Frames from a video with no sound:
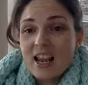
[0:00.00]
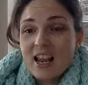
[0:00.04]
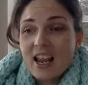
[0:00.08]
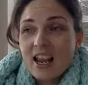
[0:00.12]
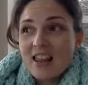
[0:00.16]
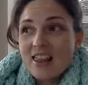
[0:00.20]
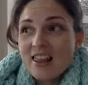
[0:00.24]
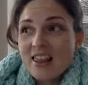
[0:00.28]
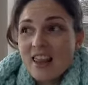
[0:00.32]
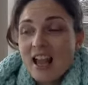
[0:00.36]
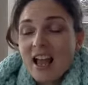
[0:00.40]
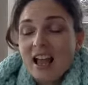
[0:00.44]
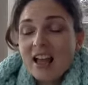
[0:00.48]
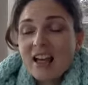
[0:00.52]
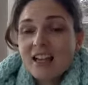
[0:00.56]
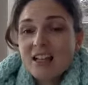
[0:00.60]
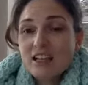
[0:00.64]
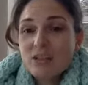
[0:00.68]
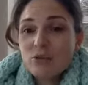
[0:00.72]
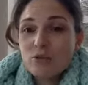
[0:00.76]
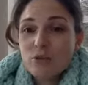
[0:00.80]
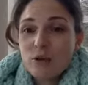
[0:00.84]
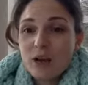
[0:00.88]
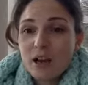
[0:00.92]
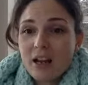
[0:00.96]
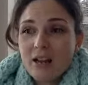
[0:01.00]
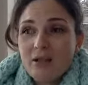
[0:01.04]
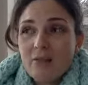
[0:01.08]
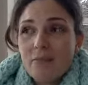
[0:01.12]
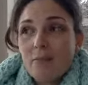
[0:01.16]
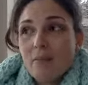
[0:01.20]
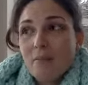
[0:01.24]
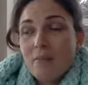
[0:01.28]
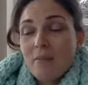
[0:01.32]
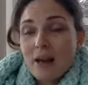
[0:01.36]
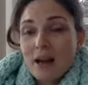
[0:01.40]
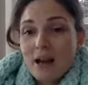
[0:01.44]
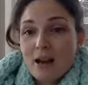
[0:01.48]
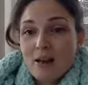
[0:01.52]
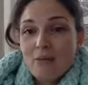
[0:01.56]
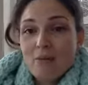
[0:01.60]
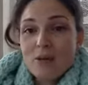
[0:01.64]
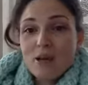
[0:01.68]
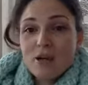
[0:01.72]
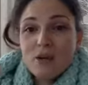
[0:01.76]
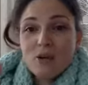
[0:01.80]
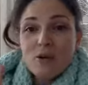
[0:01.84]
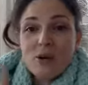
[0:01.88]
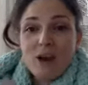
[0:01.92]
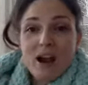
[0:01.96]
And that is when maybe
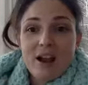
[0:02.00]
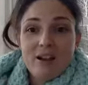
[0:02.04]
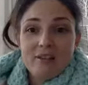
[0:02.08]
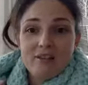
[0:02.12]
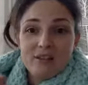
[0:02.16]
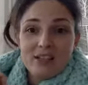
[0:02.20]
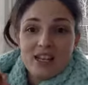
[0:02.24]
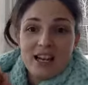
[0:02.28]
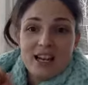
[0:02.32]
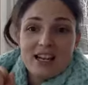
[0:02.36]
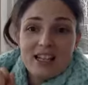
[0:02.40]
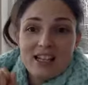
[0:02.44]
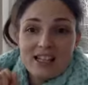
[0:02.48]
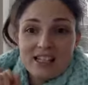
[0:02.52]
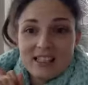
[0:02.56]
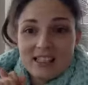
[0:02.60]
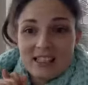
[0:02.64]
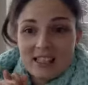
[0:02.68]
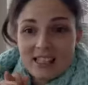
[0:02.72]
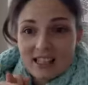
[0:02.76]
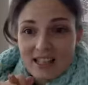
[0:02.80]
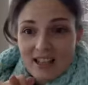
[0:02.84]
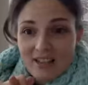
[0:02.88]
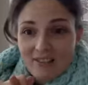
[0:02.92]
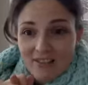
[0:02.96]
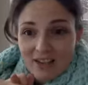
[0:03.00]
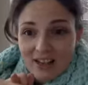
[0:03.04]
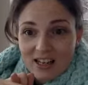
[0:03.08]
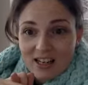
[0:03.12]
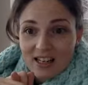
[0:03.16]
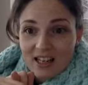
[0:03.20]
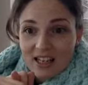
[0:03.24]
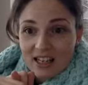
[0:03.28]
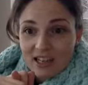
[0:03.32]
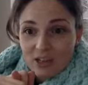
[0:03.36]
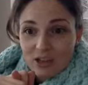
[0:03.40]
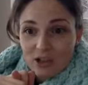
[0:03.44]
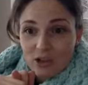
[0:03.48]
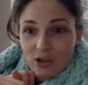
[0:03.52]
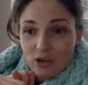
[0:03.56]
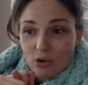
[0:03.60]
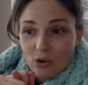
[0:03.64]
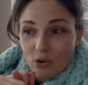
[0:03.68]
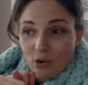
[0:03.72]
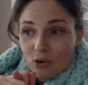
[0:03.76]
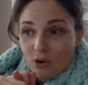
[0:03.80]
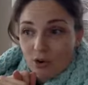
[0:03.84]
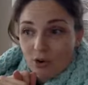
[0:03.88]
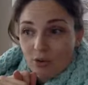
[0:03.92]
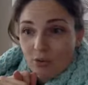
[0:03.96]
you have tenants living in
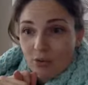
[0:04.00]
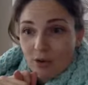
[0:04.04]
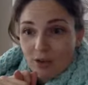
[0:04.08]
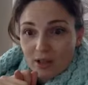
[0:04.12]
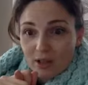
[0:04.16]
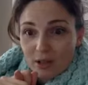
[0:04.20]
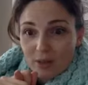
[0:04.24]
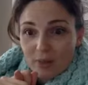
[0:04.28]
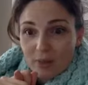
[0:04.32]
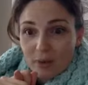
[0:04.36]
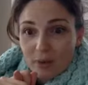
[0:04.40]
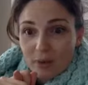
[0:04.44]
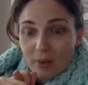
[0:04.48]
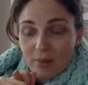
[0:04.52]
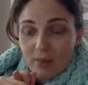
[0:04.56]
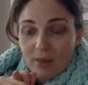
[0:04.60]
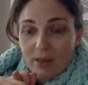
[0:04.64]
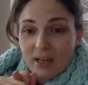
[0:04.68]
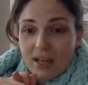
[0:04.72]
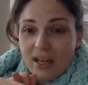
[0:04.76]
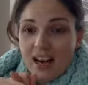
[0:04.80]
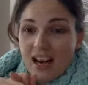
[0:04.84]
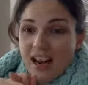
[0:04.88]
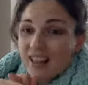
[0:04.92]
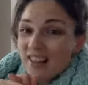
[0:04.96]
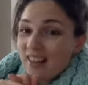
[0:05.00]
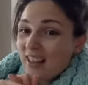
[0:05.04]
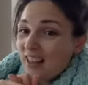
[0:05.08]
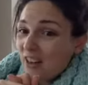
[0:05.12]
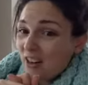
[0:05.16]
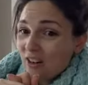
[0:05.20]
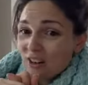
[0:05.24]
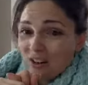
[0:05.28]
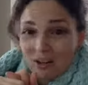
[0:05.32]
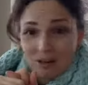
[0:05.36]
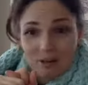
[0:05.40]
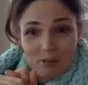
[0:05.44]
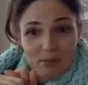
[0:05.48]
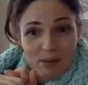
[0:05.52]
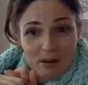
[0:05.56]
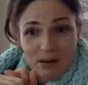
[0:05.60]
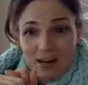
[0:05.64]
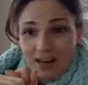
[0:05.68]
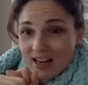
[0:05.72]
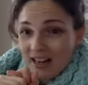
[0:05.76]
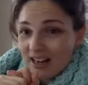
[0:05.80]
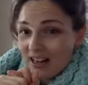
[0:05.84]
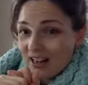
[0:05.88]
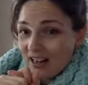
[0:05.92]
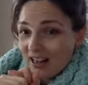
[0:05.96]
your rental property and they aren't
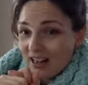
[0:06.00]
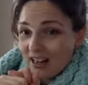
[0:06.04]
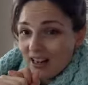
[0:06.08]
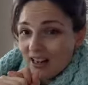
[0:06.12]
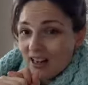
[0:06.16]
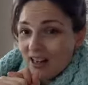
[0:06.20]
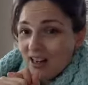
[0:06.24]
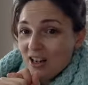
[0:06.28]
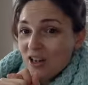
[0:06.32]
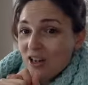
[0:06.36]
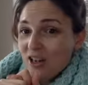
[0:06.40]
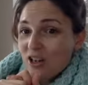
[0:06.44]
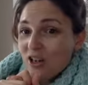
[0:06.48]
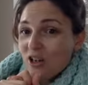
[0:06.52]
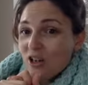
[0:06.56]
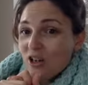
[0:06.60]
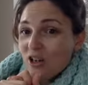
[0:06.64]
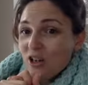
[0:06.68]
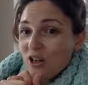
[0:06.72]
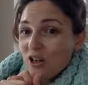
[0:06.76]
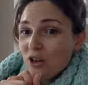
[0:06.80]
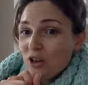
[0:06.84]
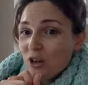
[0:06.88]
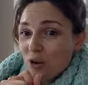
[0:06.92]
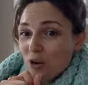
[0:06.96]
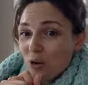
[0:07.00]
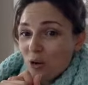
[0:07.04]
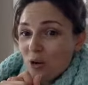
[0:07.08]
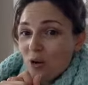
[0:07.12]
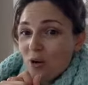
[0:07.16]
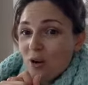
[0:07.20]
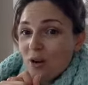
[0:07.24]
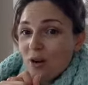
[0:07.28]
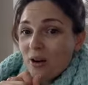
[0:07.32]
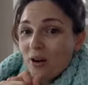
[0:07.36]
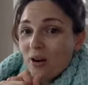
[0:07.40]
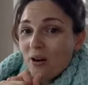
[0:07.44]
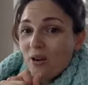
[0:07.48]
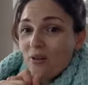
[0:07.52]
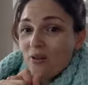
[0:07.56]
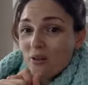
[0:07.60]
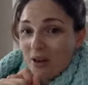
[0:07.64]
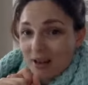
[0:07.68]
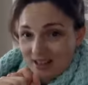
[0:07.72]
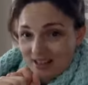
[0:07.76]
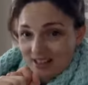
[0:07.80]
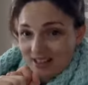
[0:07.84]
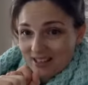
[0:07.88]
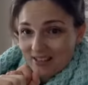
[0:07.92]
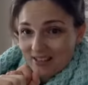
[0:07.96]
paying your rent.